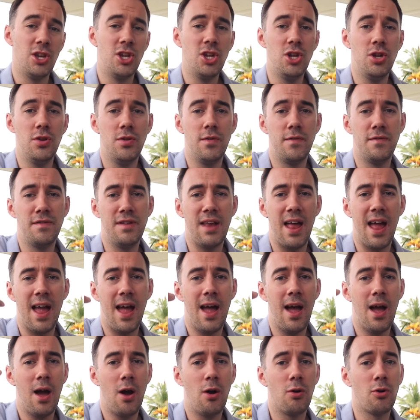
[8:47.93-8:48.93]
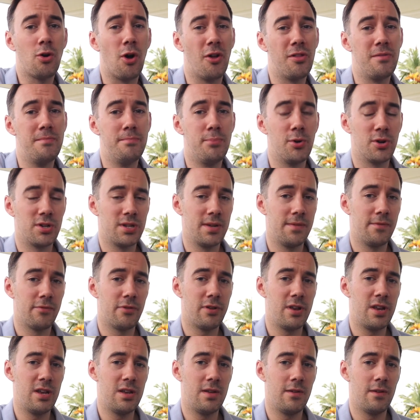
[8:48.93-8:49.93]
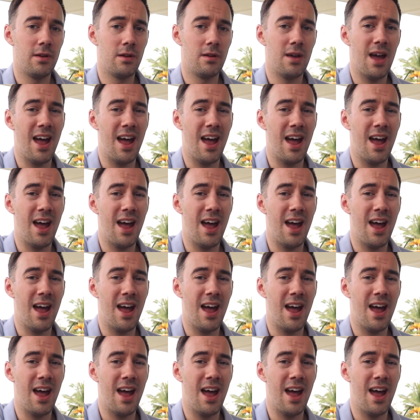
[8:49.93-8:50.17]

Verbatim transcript: you've now got them booked in for an interview,